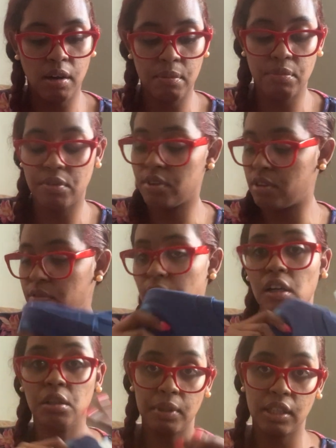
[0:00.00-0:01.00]
for the
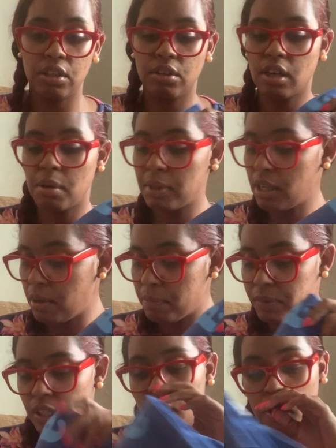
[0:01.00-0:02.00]
following year coming up.
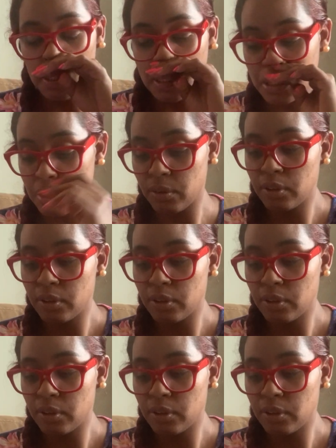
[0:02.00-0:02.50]
So